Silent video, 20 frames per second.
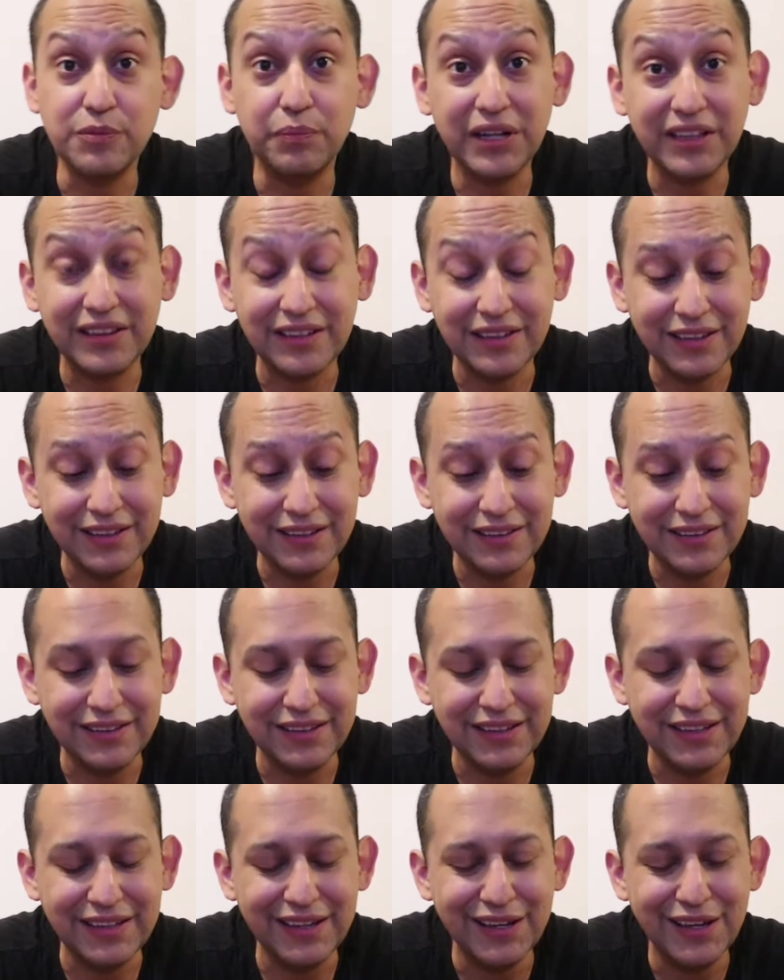But
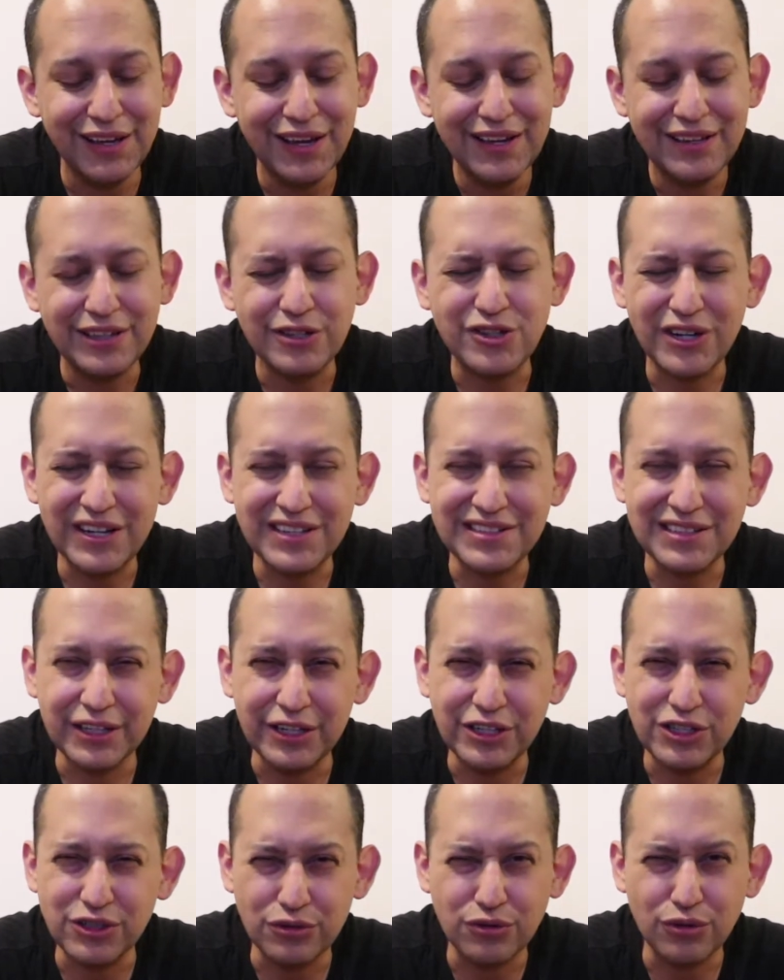the
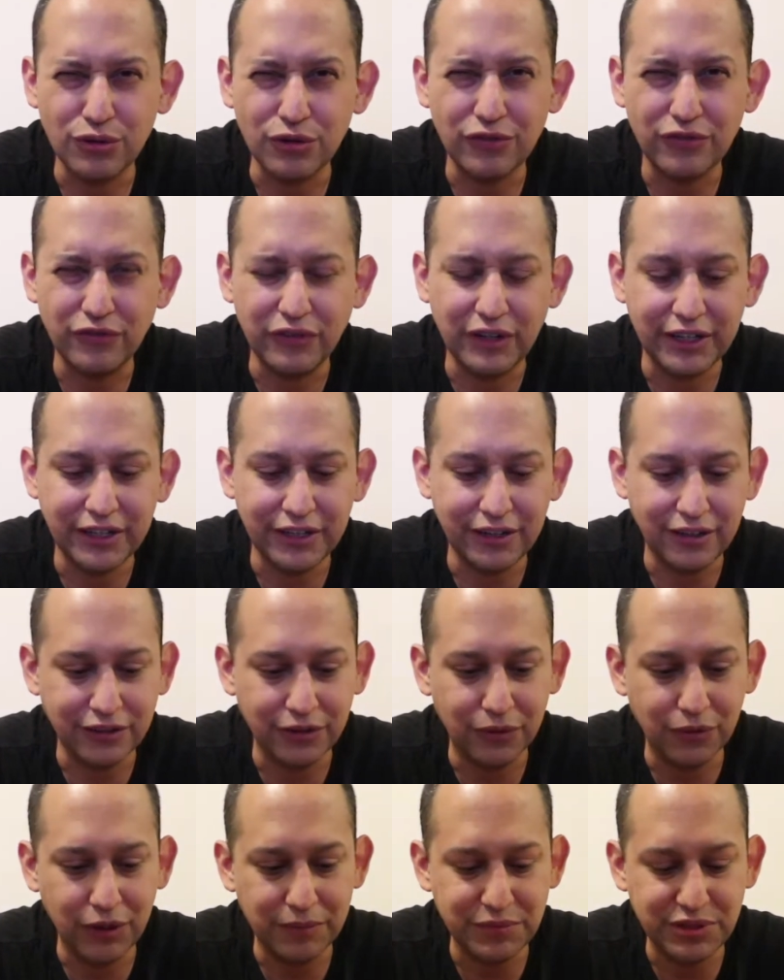translations were funny on the
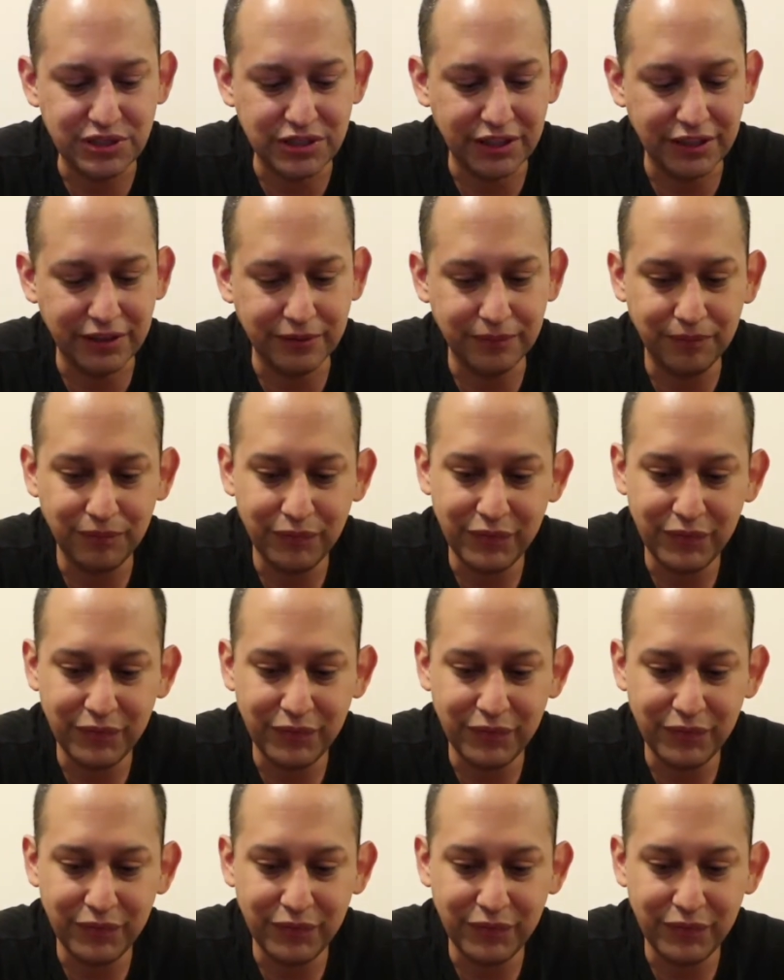website.